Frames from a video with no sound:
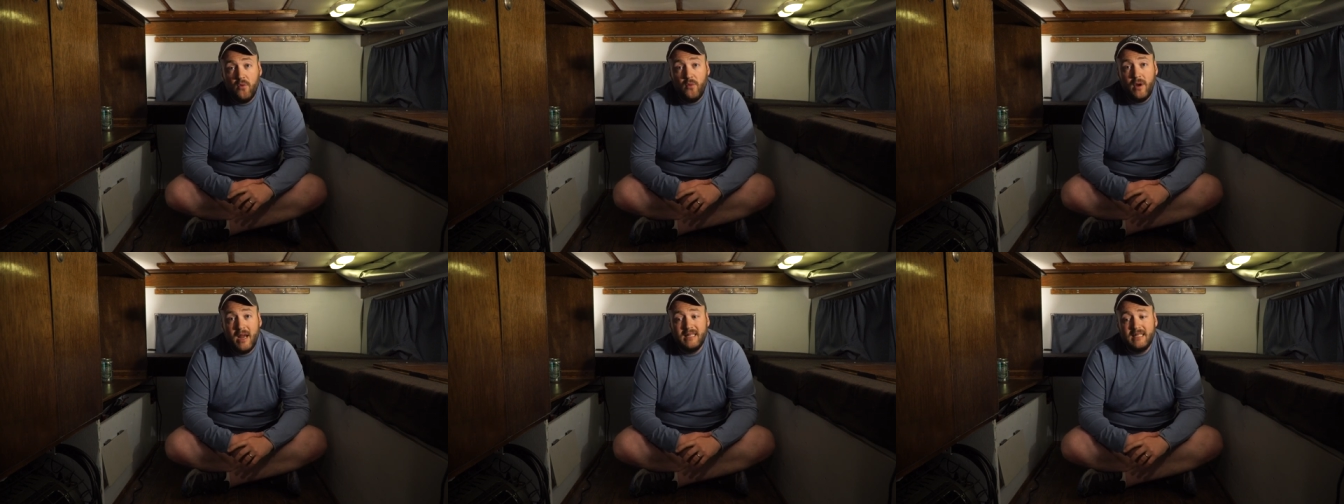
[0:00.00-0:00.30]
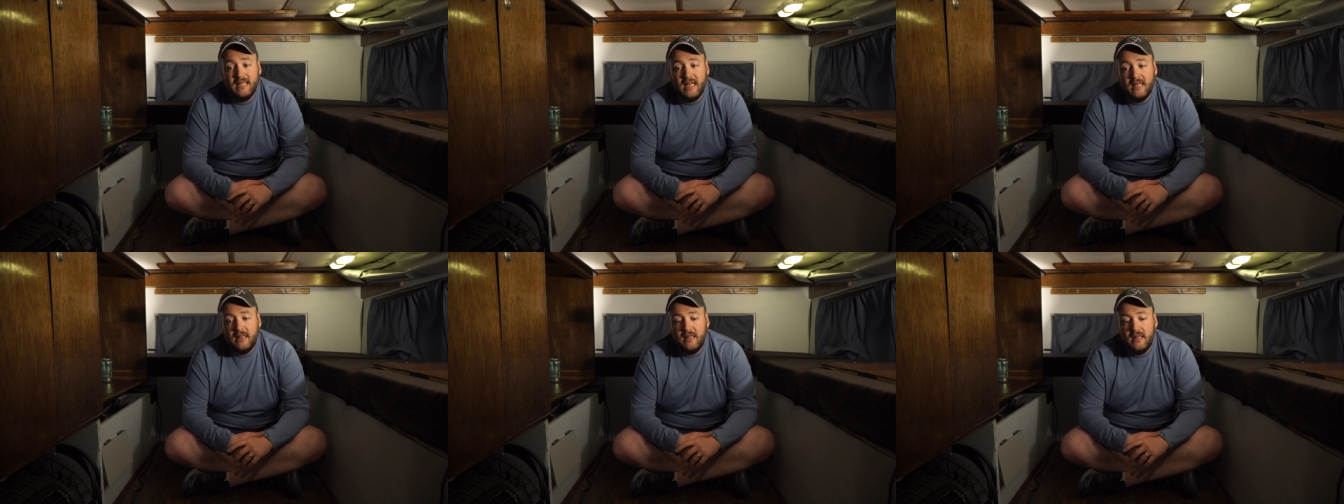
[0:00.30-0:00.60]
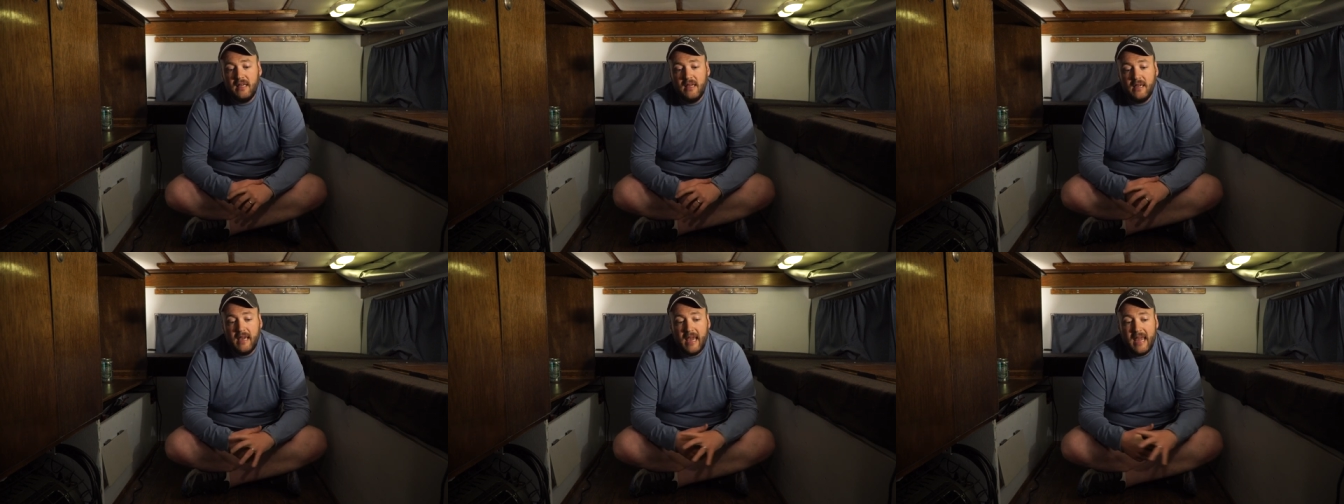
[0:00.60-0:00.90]
we had to get
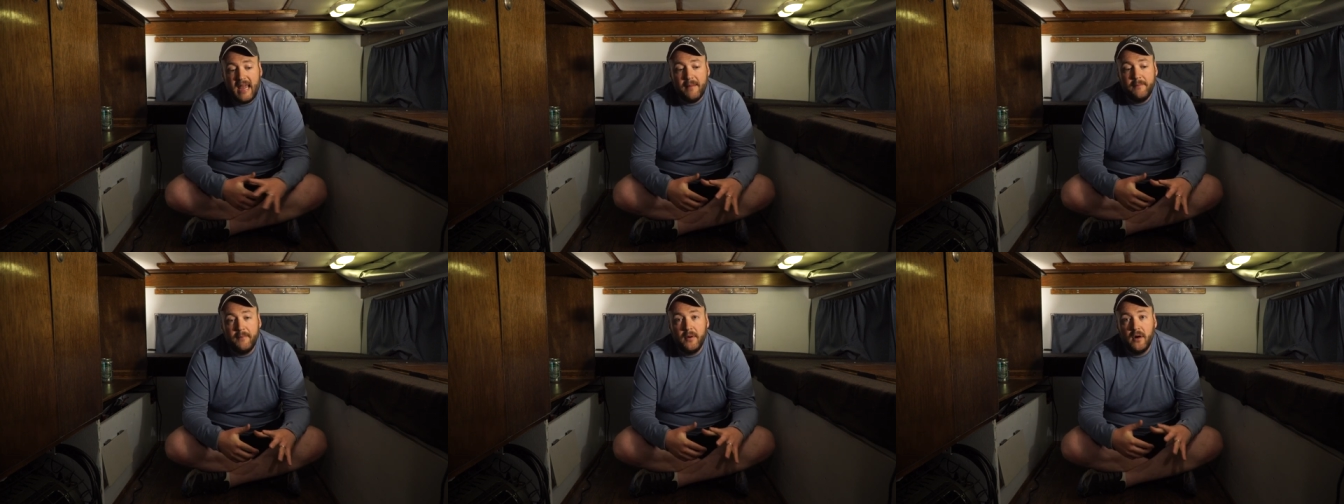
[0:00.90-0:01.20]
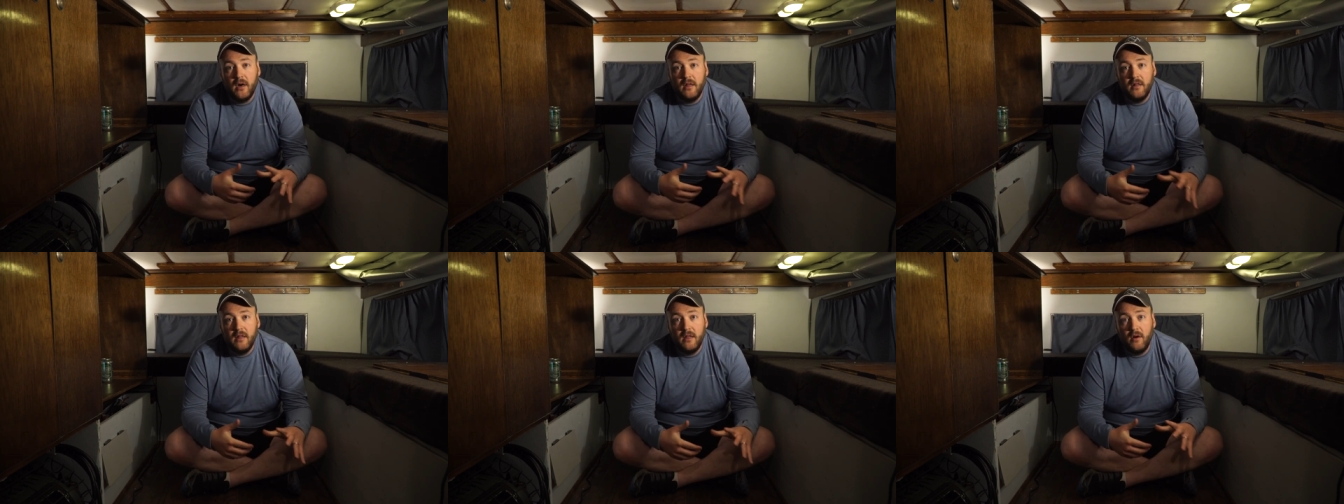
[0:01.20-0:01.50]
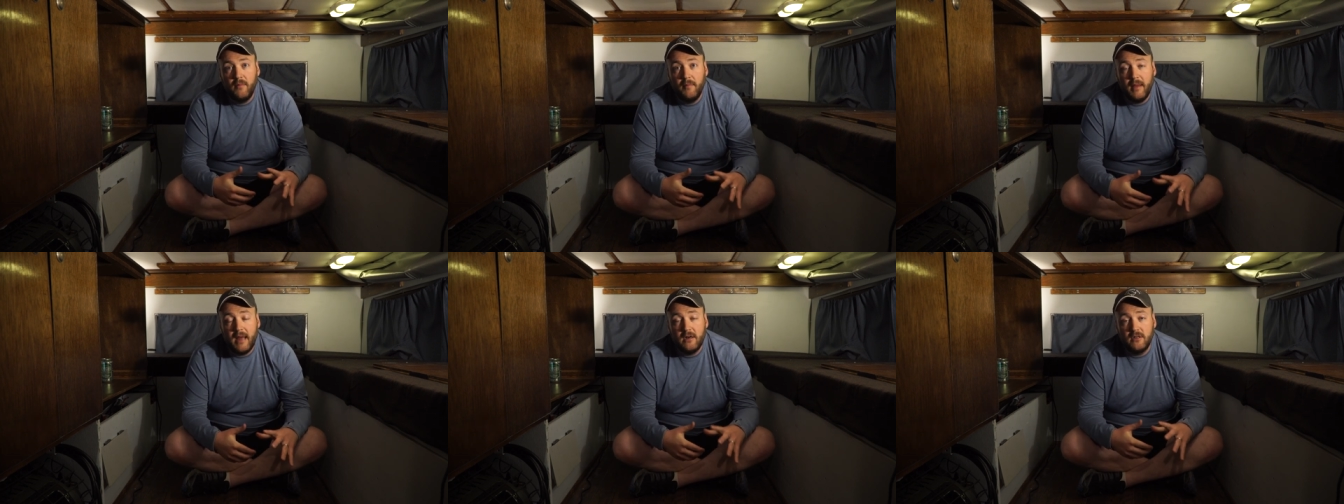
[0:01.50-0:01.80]
the camper a
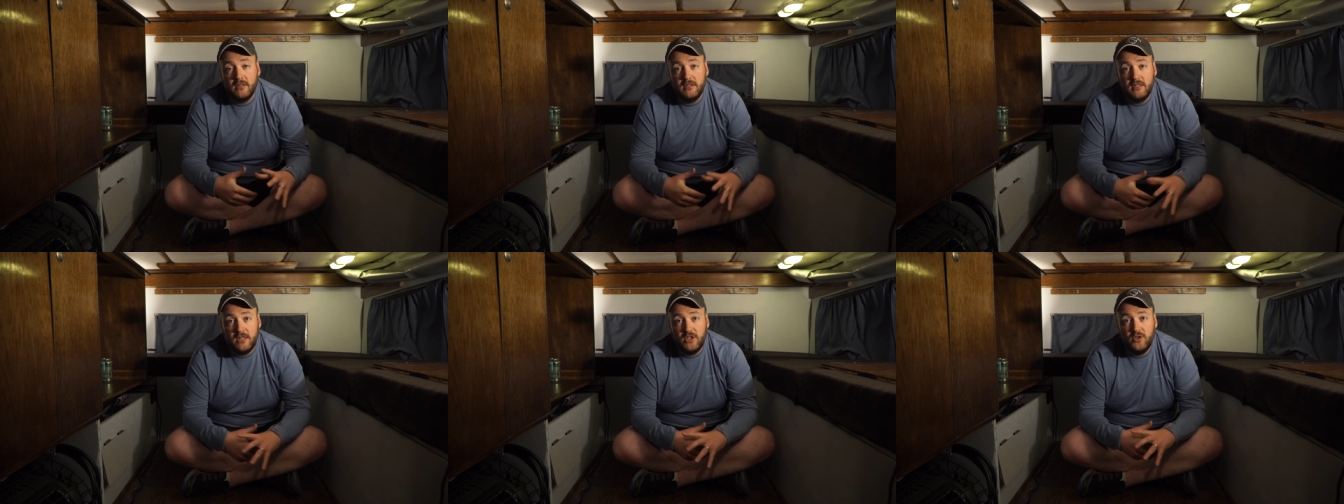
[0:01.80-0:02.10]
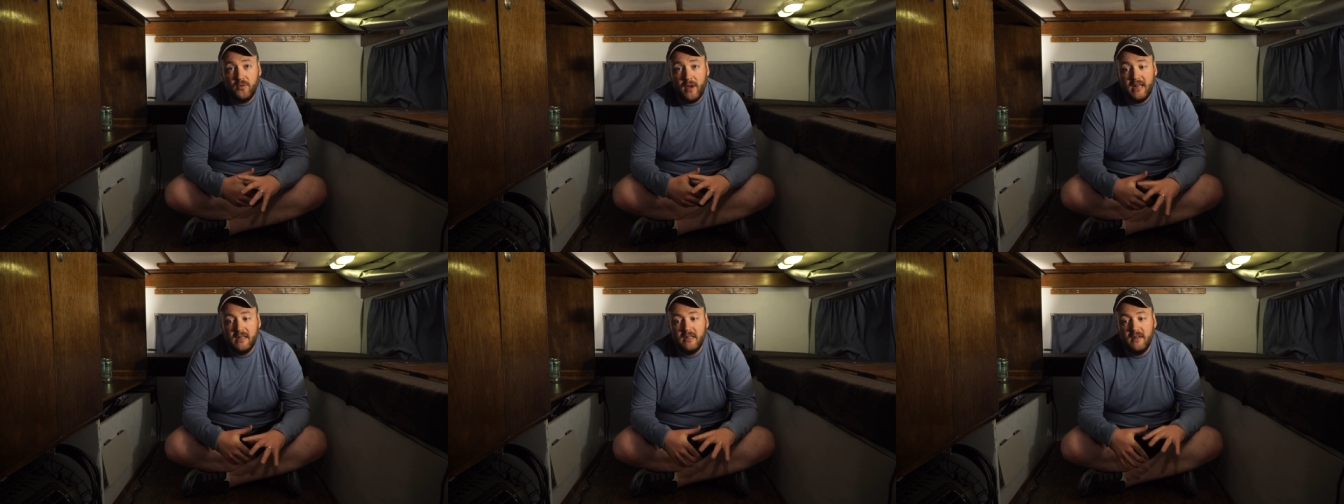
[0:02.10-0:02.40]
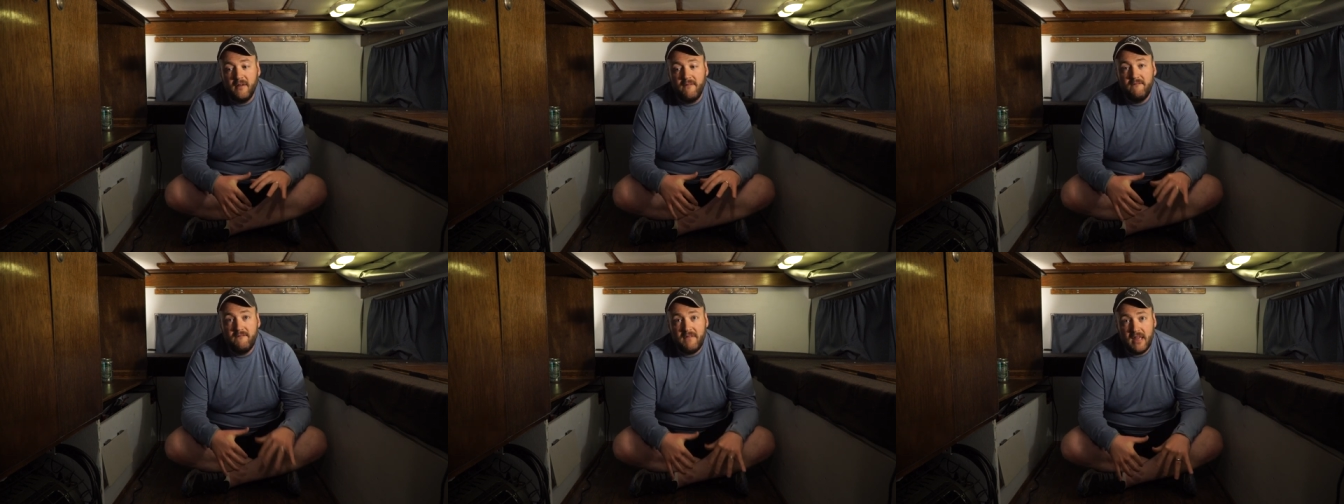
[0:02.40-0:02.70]
little better situated
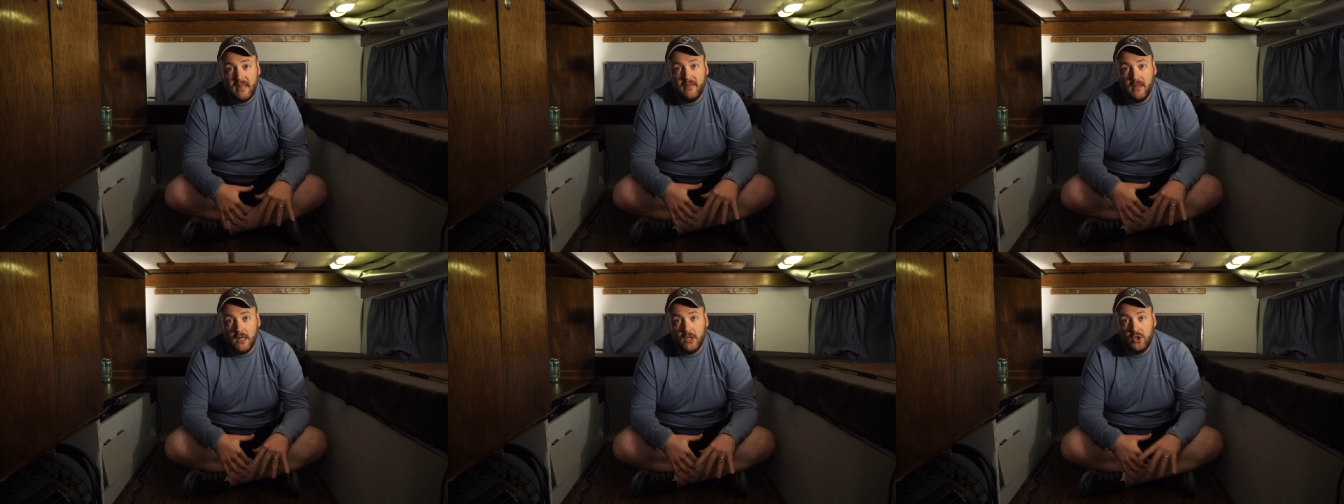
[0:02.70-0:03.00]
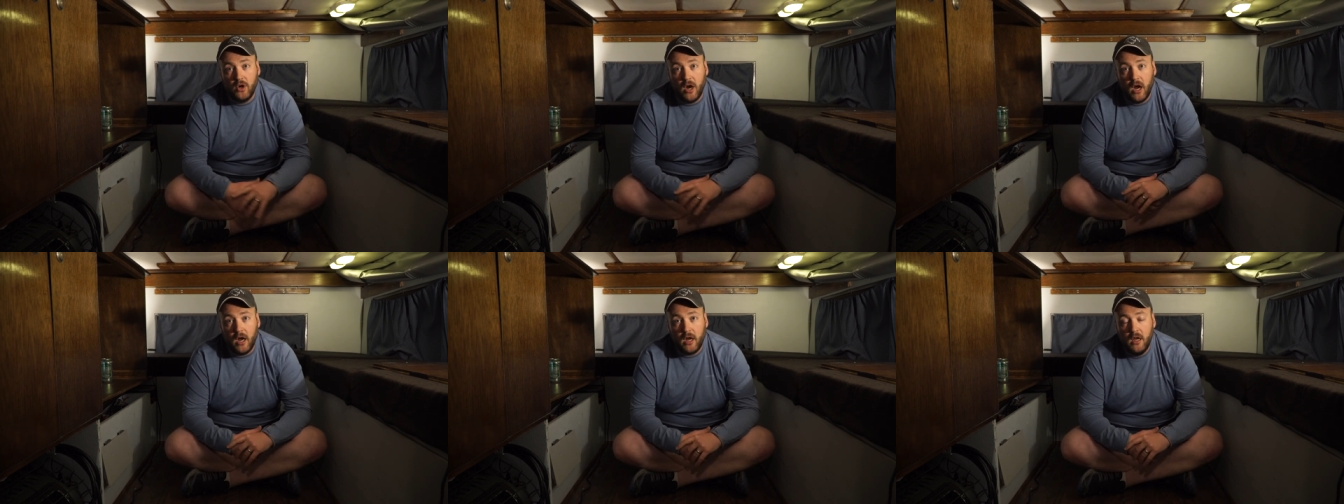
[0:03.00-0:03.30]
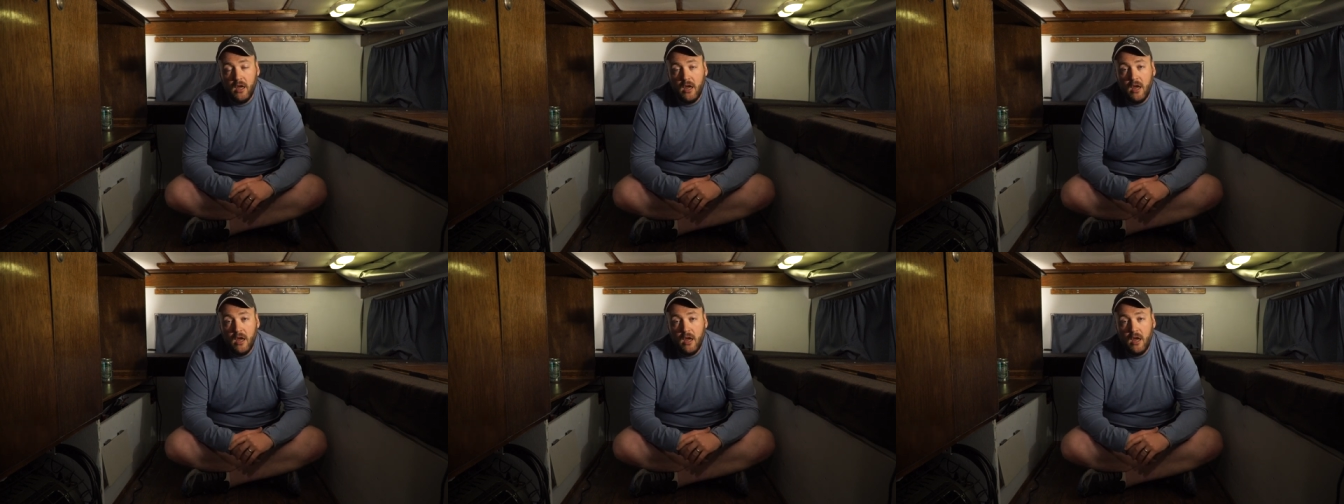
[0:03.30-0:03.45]
to fit the truck.